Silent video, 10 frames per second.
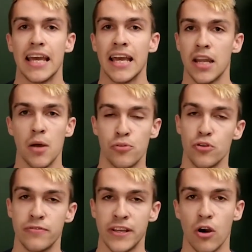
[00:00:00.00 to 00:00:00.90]
in
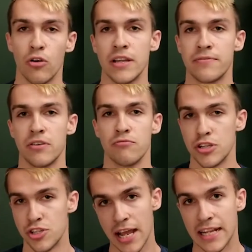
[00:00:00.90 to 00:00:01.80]
approving or even
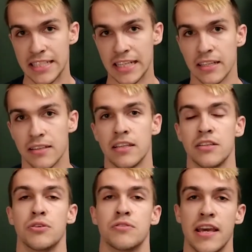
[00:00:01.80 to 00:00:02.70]
rejecting the
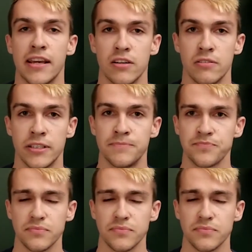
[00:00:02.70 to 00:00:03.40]
new takeover.